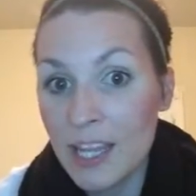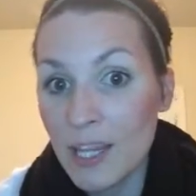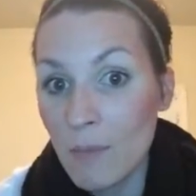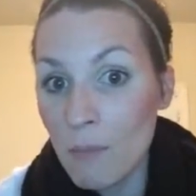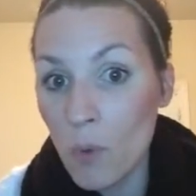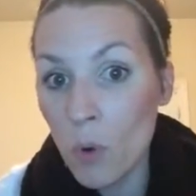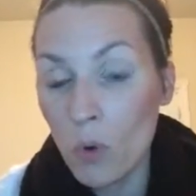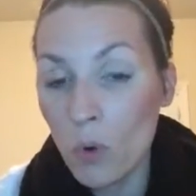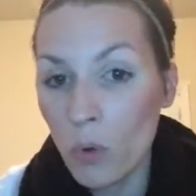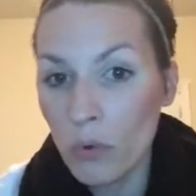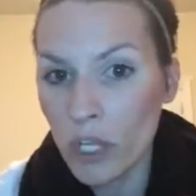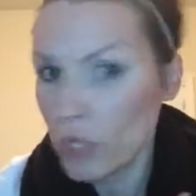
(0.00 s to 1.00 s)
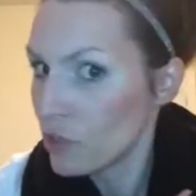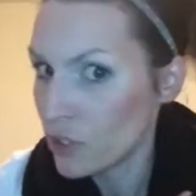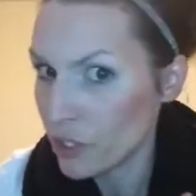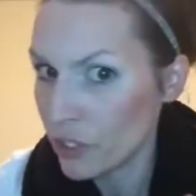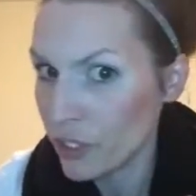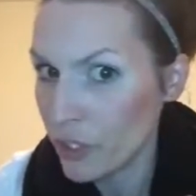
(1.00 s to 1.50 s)
the
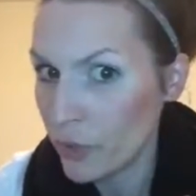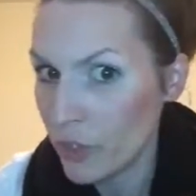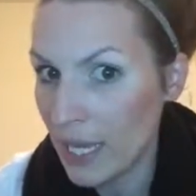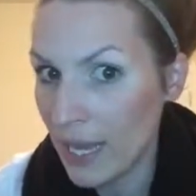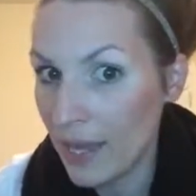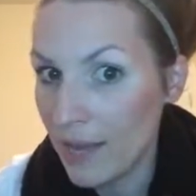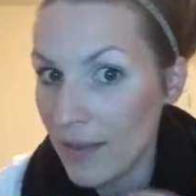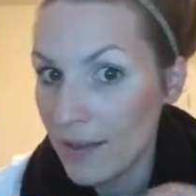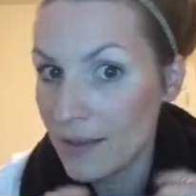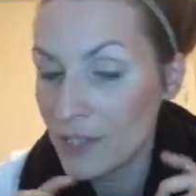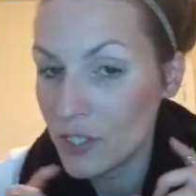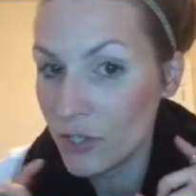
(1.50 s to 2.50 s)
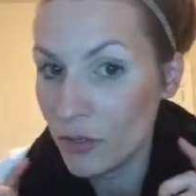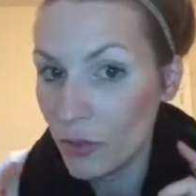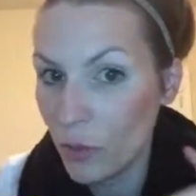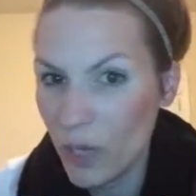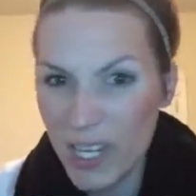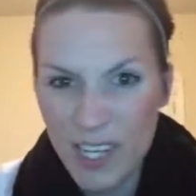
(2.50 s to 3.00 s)
closer you get
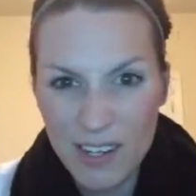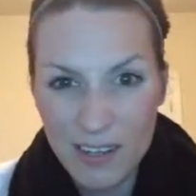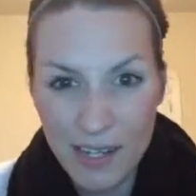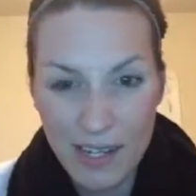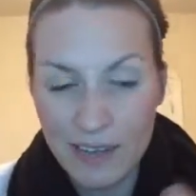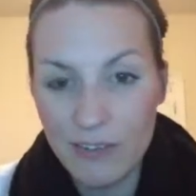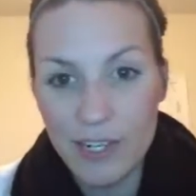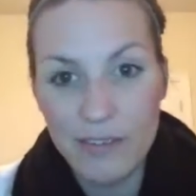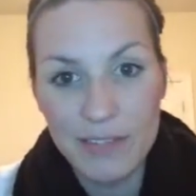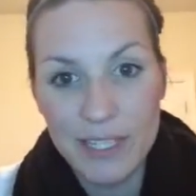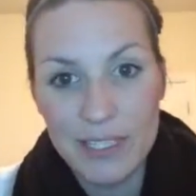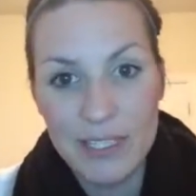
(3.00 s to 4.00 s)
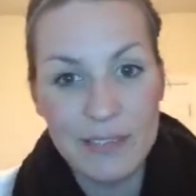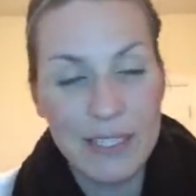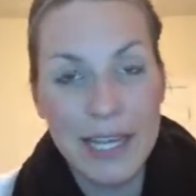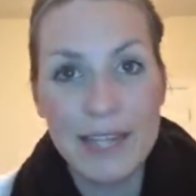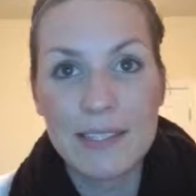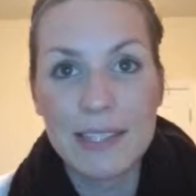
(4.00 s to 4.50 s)
to winning. I don't know. That
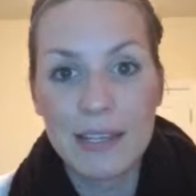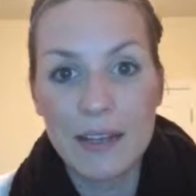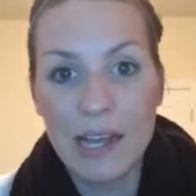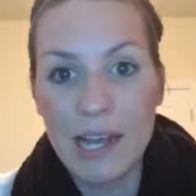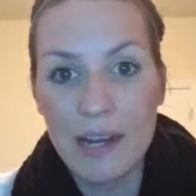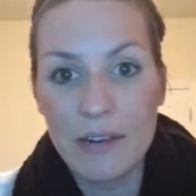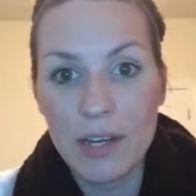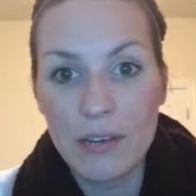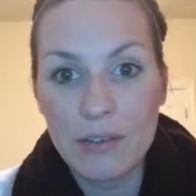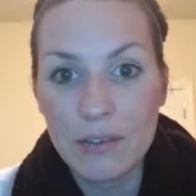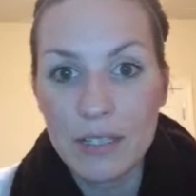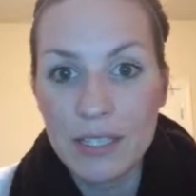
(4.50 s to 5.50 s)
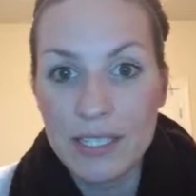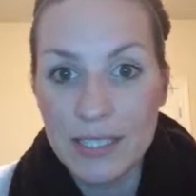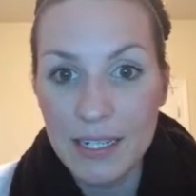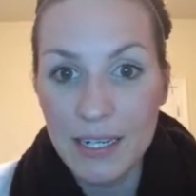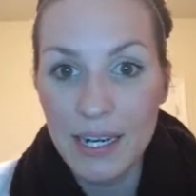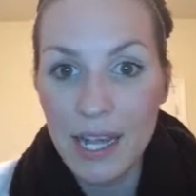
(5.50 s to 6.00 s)
doesn't, guys, I don't know.
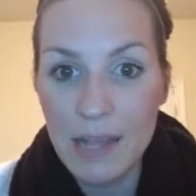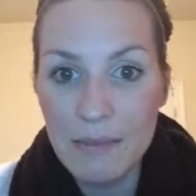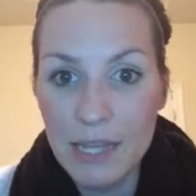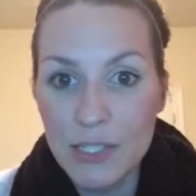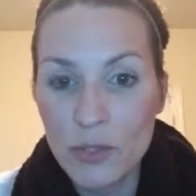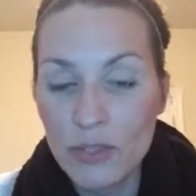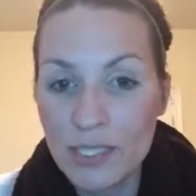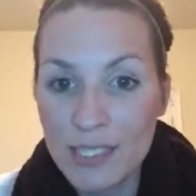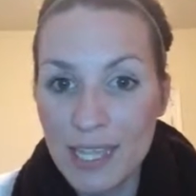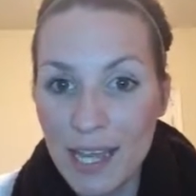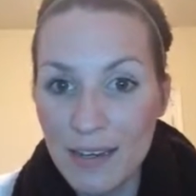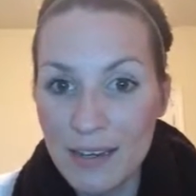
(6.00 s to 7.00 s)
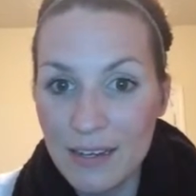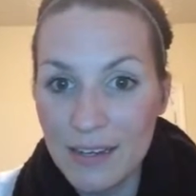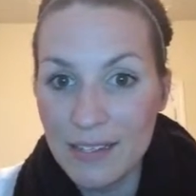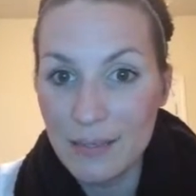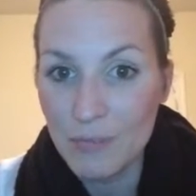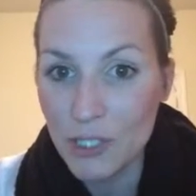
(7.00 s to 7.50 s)
Listen, I'm not doing this again
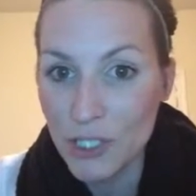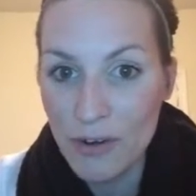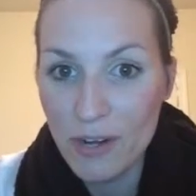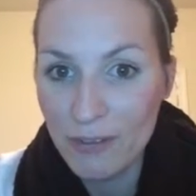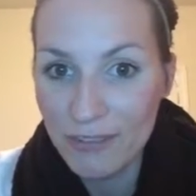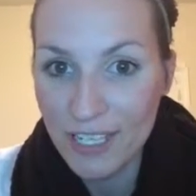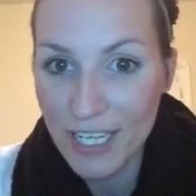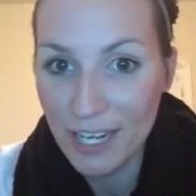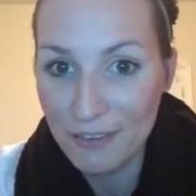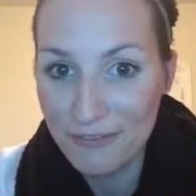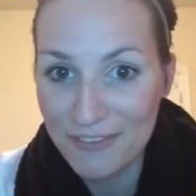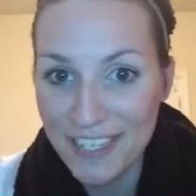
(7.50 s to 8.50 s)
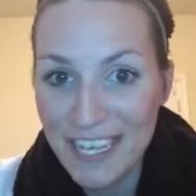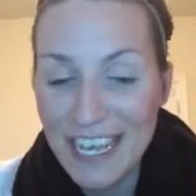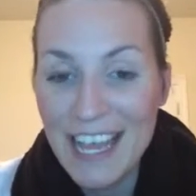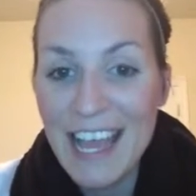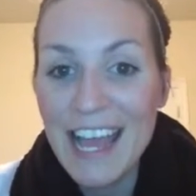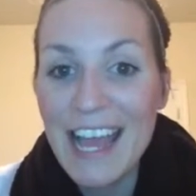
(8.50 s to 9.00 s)
because I'm just going off the cuff.
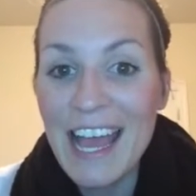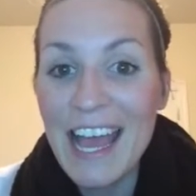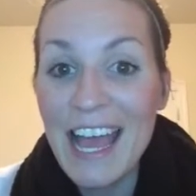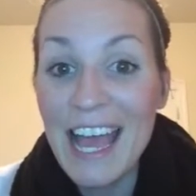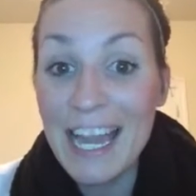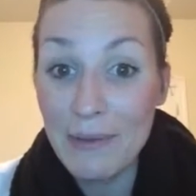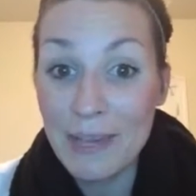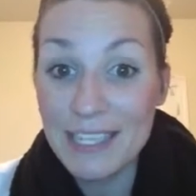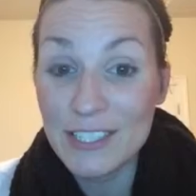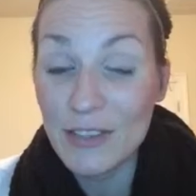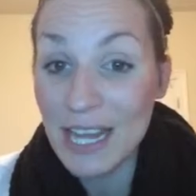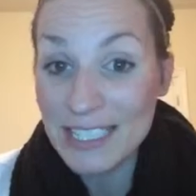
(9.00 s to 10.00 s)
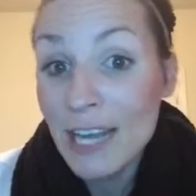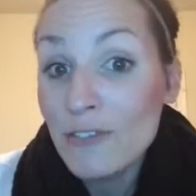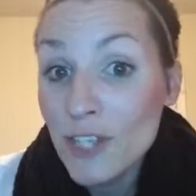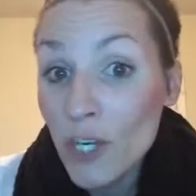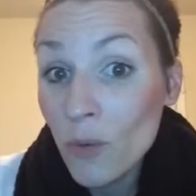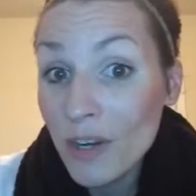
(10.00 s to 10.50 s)
Anyway, so that's how
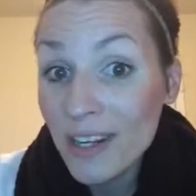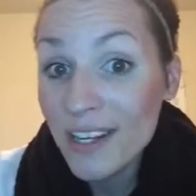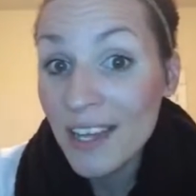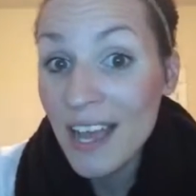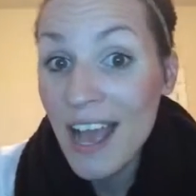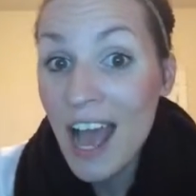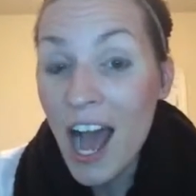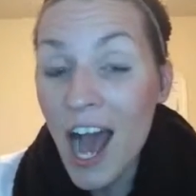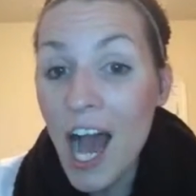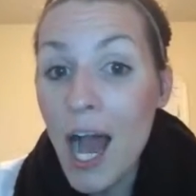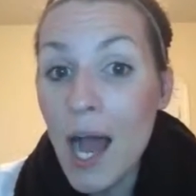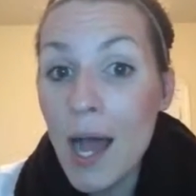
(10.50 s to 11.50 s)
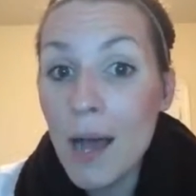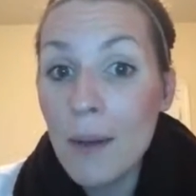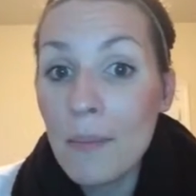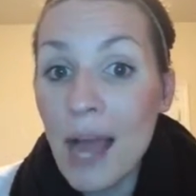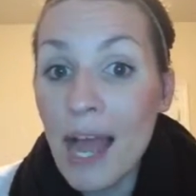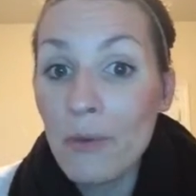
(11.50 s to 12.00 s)
it's going to work.
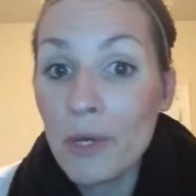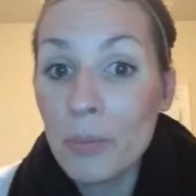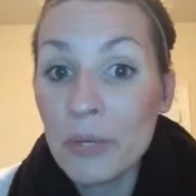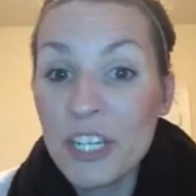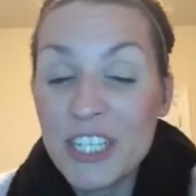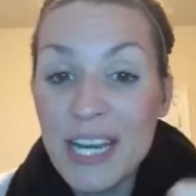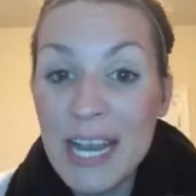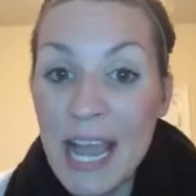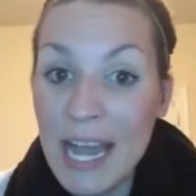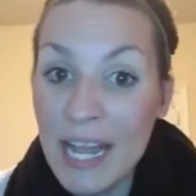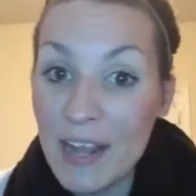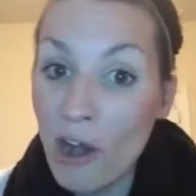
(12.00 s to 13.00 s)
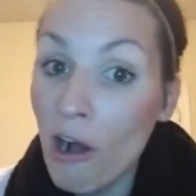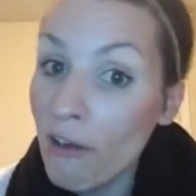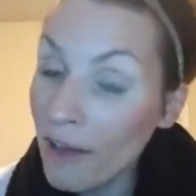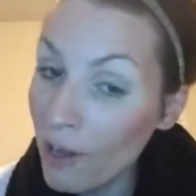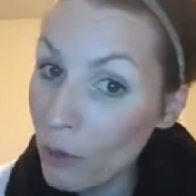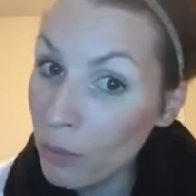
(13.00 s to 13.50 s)
I would appreciate any and all
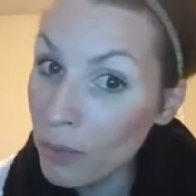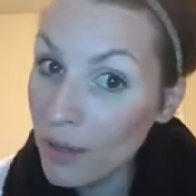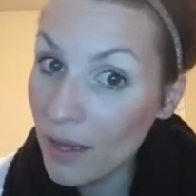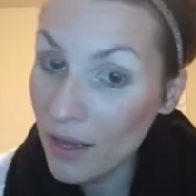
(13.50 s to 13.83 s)
help.